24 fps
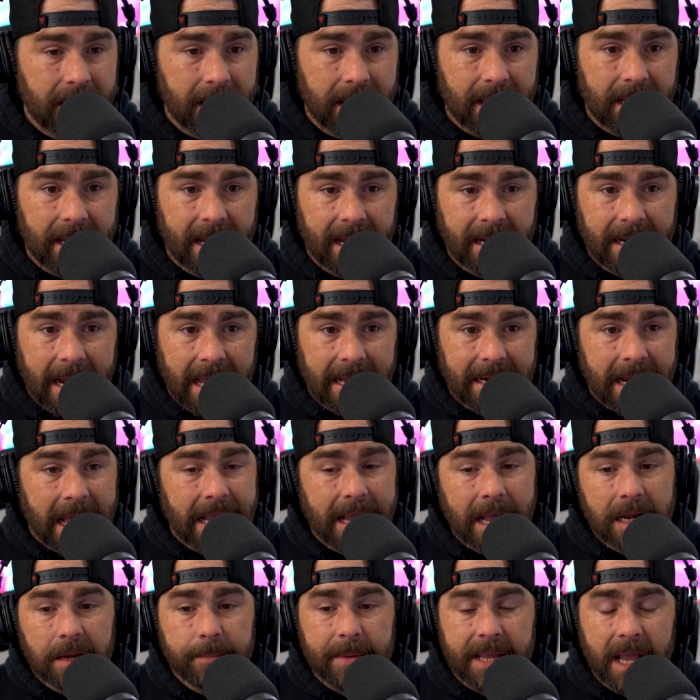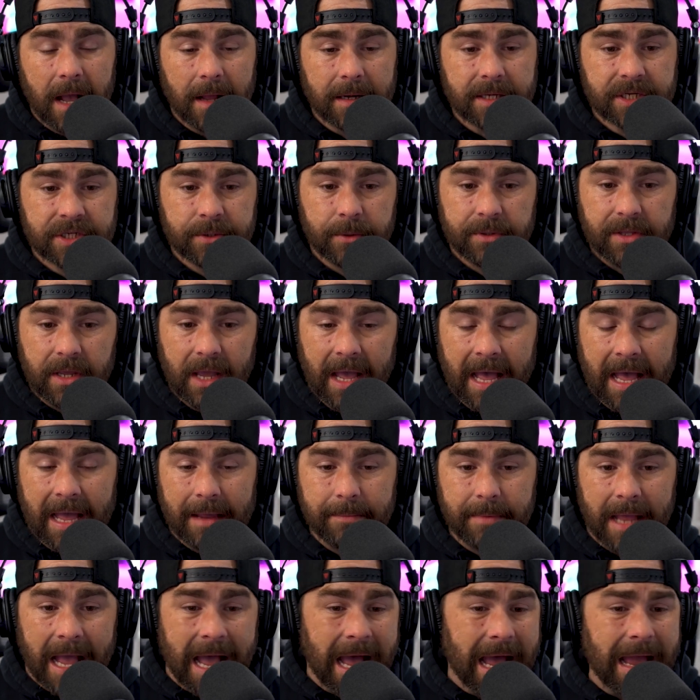And I got to be honest with you,
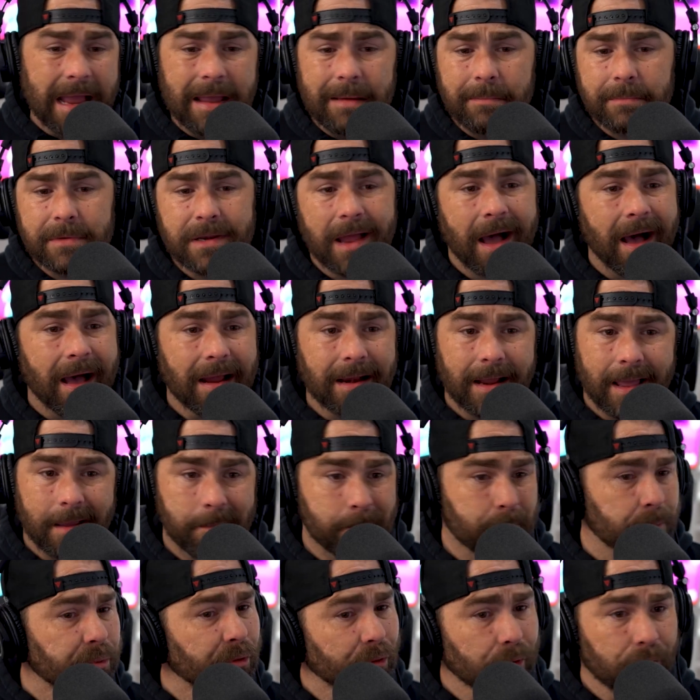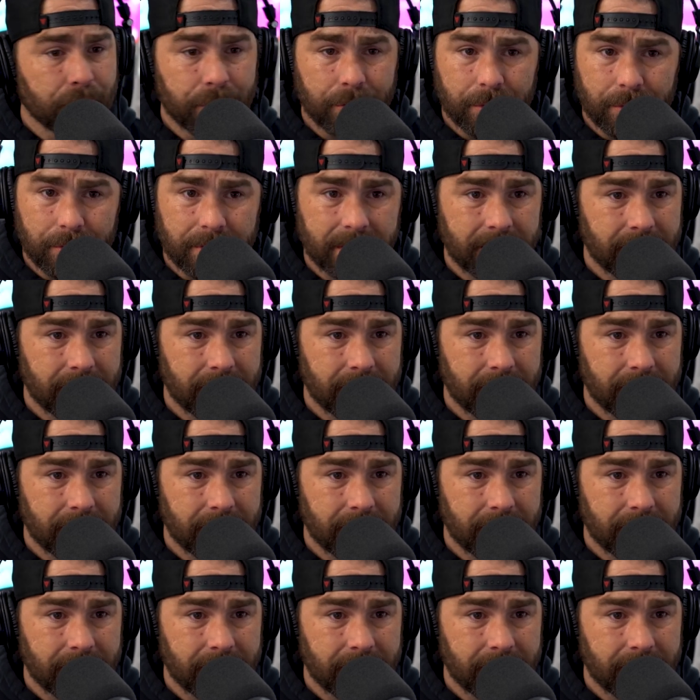I am not a prude.